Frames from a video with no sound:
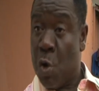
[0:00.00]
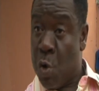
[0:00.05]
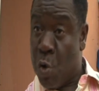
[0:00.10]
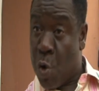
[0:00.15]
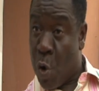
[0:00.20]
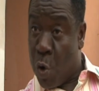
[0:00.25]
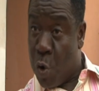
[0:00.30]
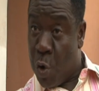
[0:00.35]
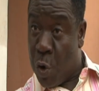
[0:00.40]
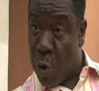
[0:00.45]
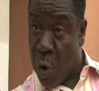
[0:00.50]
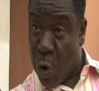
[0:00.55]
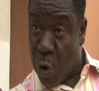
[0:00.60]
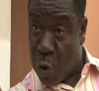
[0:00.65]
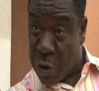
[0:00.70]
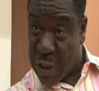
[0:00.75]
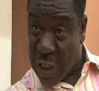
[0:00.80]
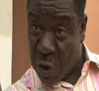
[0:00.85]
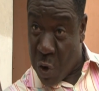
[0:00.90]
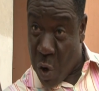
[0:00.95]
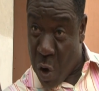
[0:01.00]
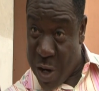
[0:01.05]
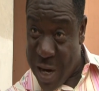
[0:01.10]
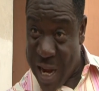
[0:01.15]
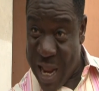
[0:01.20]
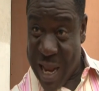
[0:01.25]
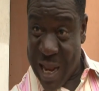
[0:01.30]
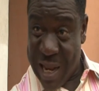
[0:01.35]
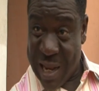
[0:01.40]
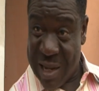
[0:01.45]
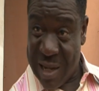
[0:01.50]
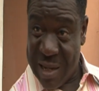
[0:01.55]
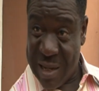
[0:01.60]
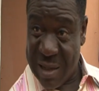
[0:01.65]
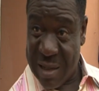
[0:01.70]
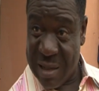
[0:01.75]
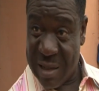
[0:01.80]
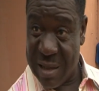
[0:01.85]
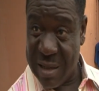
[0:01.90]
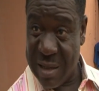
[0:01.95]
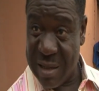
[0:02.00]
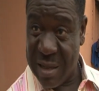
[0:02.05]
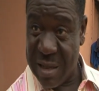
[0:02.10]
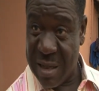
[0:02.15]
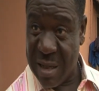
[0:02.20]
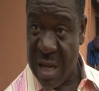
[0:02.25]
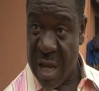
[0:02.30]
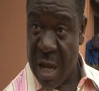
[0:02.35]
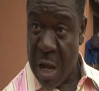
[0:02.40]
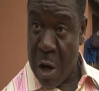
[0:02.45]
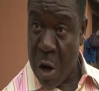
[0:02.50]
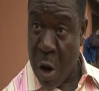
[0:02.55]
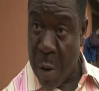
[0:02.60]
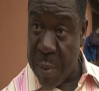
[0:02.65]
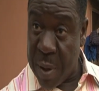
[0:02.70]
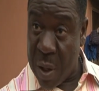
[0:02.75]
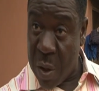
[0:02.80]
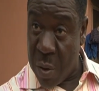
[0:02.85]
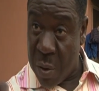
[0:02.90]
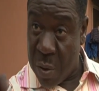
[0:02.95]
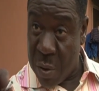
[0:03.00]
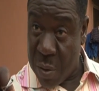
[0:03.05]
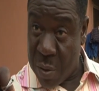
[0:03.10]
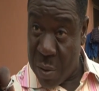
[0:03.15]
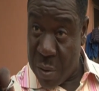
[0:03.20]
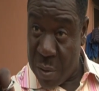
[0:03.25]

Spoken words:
You know, no says God day. Not be you.